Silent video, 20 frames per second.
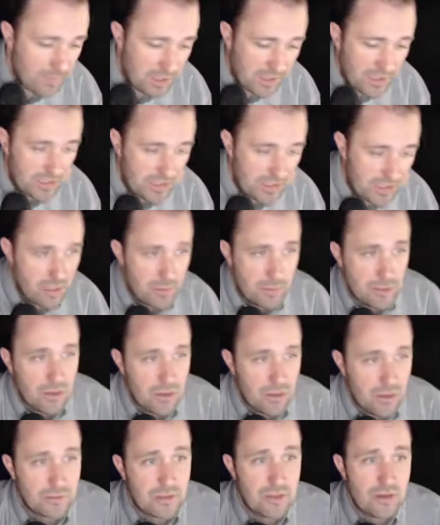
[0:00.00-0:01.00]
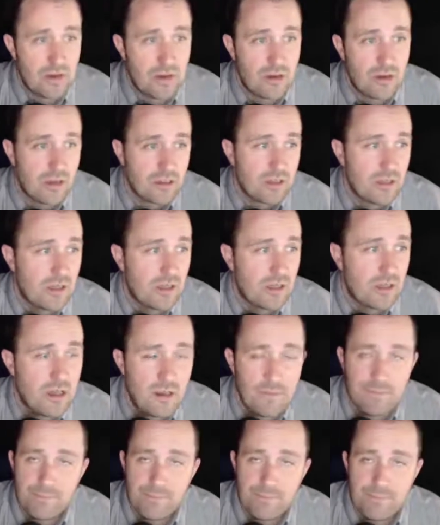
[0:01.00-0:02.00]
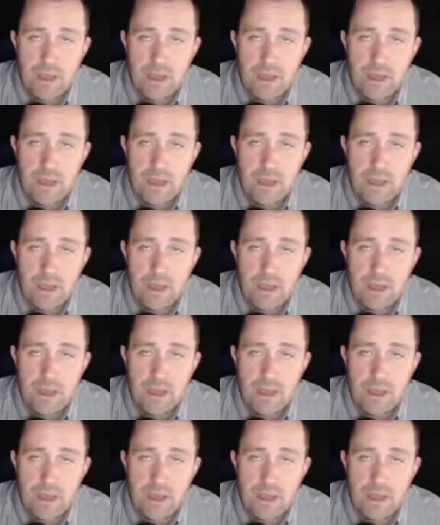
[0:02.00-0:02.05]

addicted to prescription drugs, um,